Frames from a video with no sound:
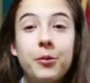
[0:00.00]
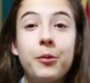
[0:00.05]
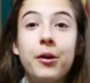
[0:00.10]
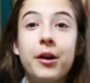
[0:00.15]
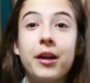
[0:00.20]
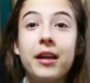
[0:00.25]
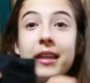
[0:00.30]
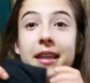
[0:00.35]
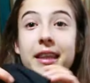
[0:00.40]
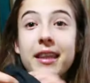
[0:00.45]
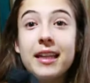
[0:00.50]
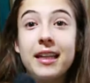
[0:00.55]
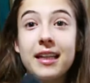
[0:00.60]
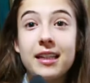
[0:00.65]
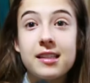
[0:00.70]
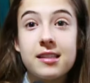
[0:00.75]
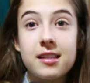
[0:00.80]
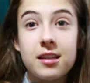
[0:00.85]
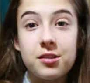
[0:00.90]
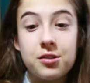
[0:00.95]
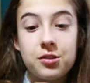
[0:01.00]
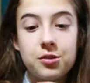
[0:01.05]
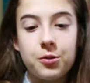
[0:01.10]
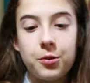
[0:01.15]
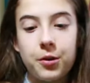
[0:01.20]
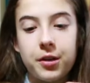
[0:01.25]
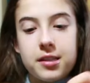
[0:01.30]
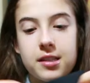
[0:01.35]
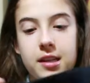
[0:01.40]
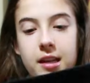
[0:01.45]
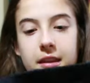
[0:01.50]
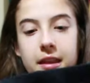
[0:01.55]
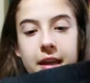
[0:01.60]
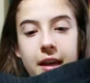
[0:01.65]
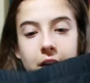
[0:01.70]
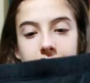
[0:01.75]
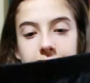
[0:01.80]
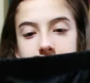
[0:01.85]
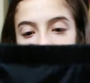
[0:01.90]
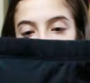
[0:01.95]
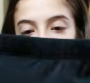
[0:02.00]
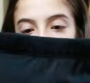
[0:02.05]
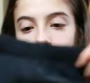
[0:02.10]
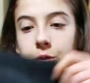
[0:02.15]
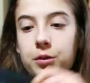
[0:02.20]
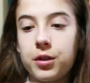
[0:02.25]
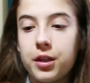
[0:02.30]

were these shorts. They are so